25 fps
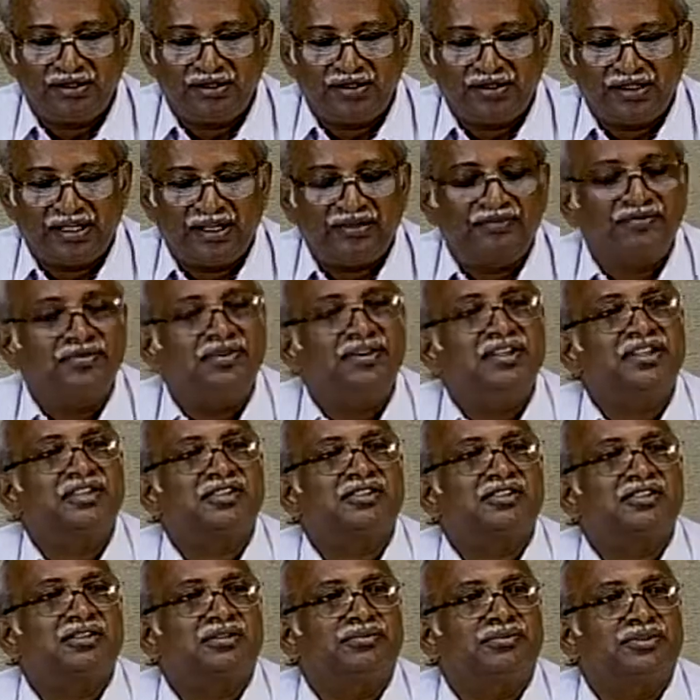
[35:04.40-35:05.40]

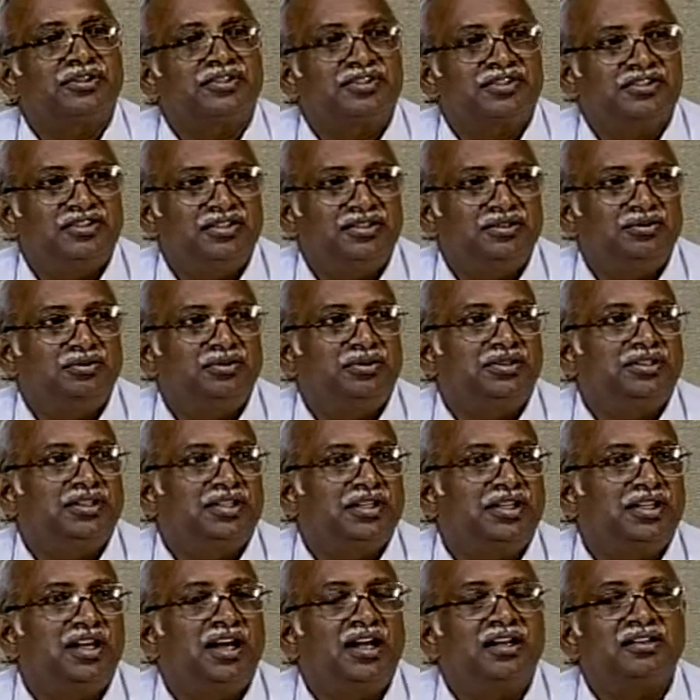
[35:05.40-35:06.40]
definition of the sea with
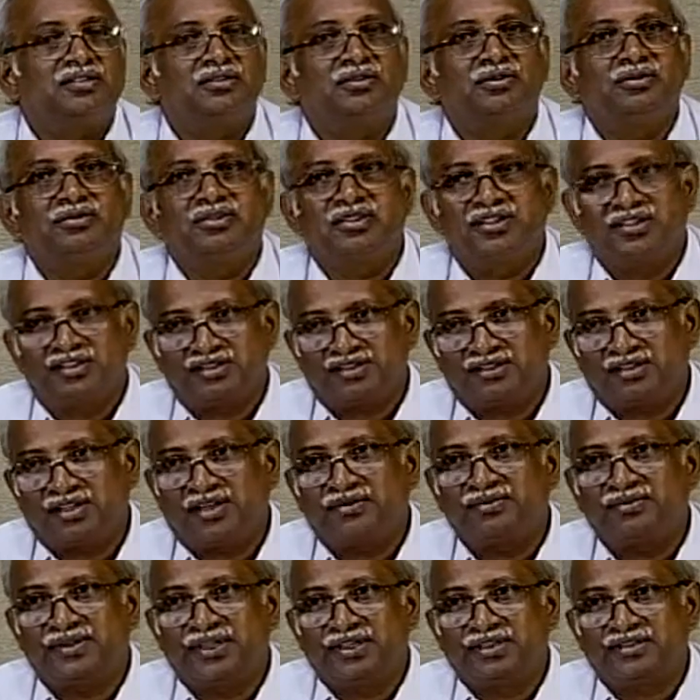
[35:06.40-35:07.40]
regard to this
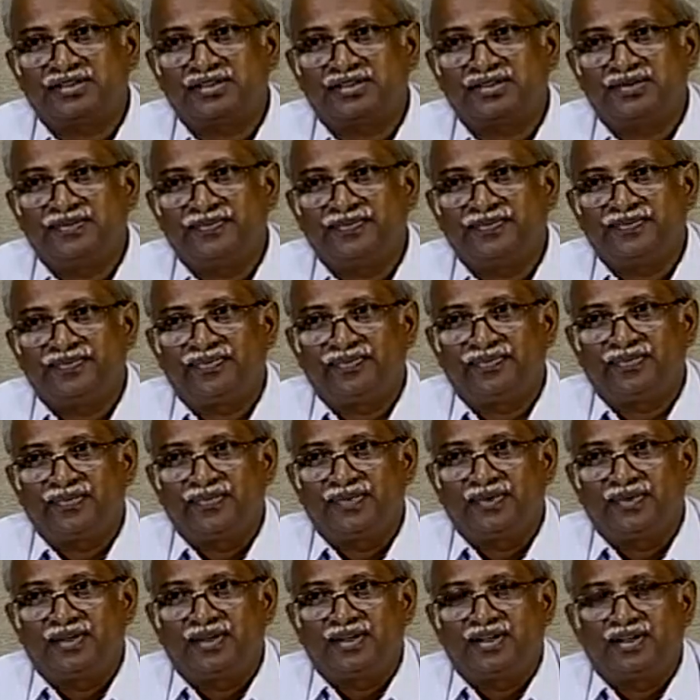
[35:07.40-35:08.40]
roughness
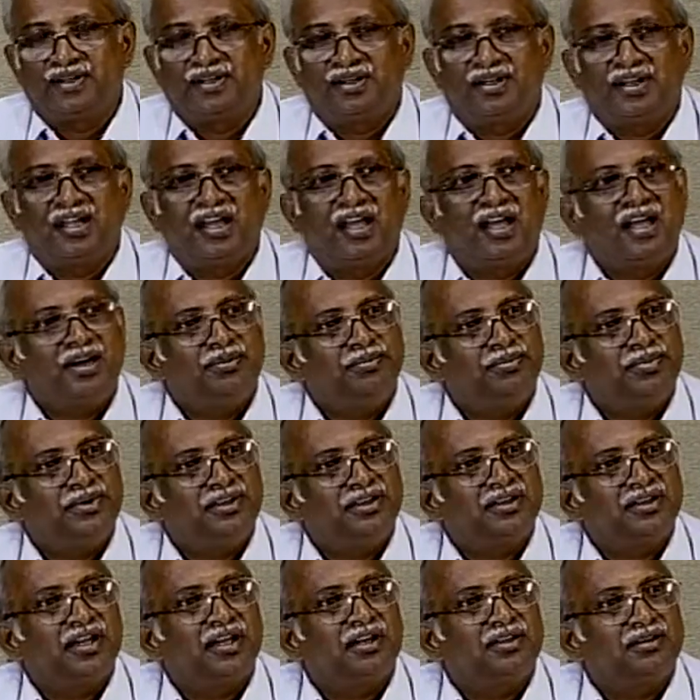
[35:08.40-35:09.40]
have been
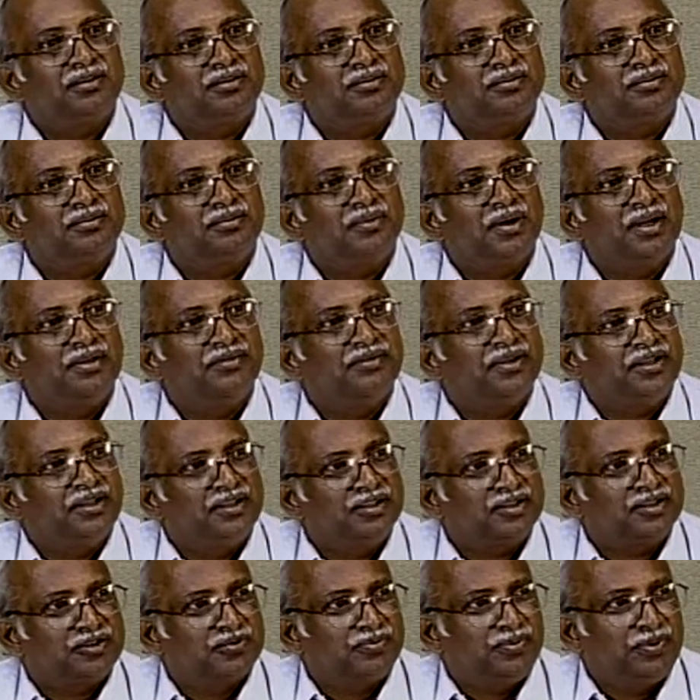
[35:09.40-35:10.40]
done by
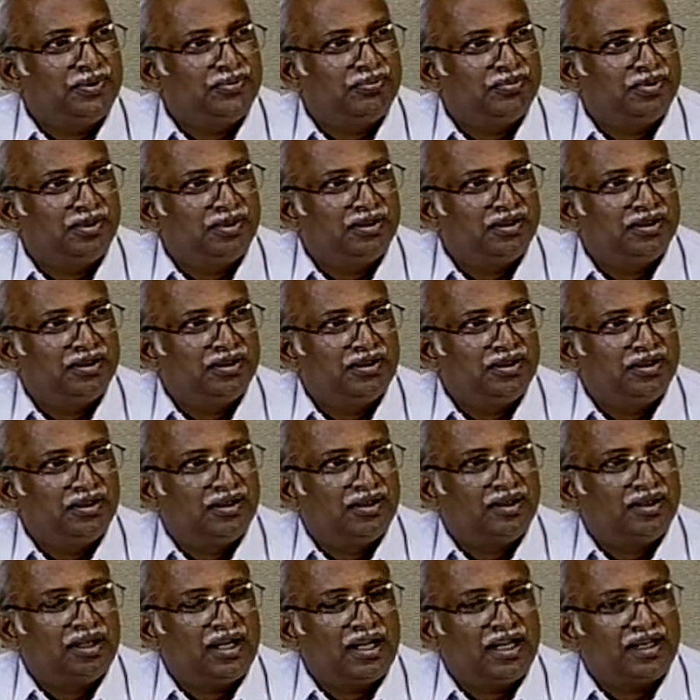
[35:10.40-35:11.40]
various people.
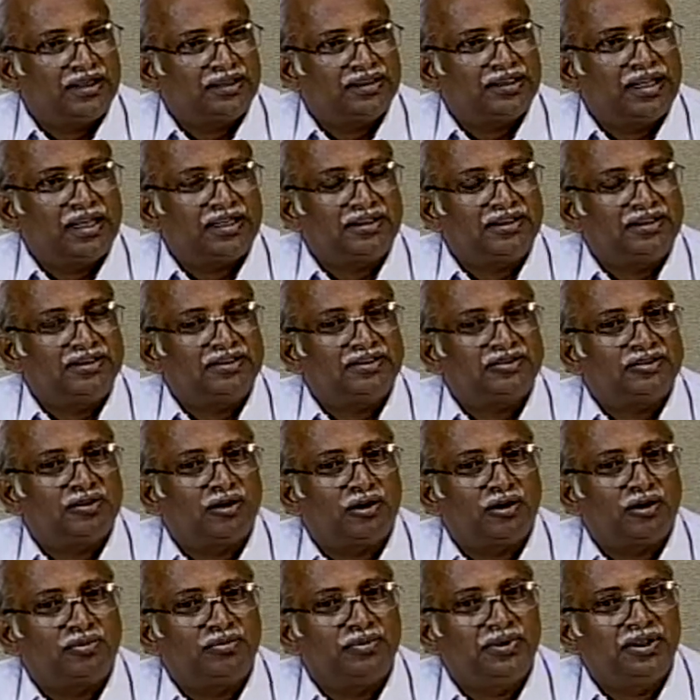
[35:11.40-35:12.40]
And that is
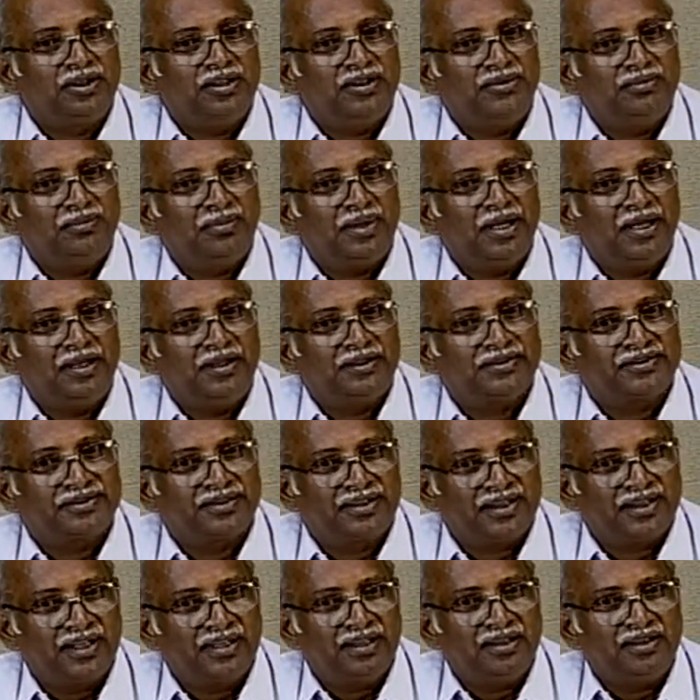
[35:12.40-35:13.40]
normally by
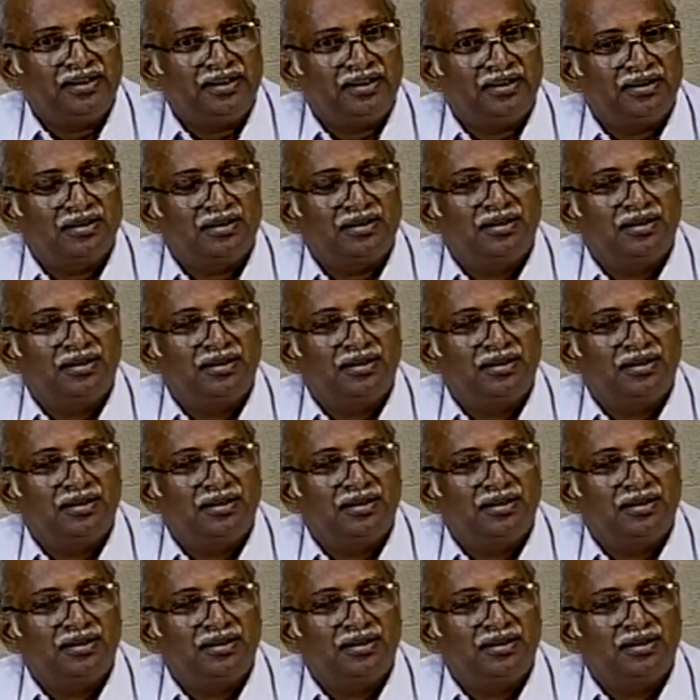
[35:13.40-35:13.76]
saying